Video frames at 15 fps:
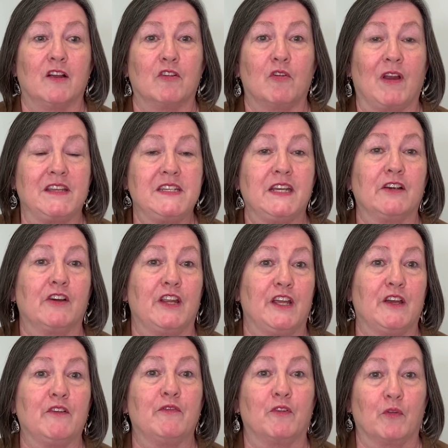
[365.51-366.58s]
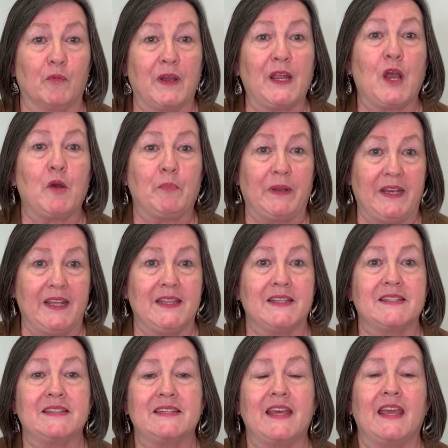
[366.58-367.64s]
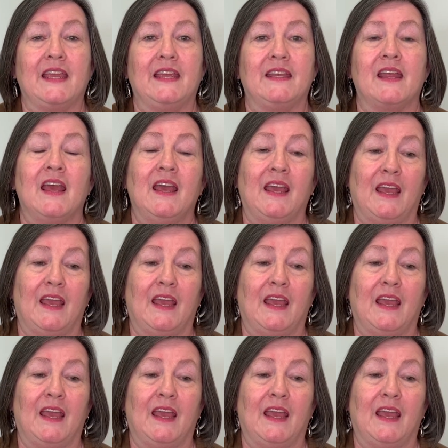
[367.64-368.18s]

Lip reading: criteria for reopening the state.